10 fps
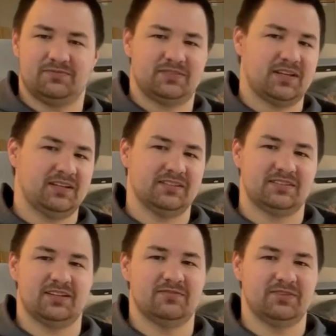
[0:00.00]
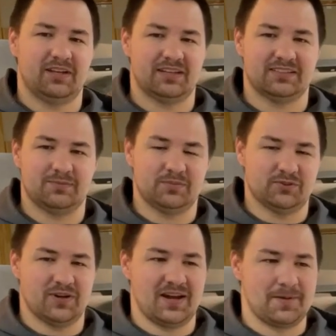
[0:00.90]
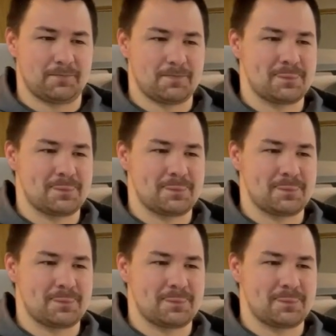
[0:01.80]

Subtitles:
said he just didn't feel like something was right,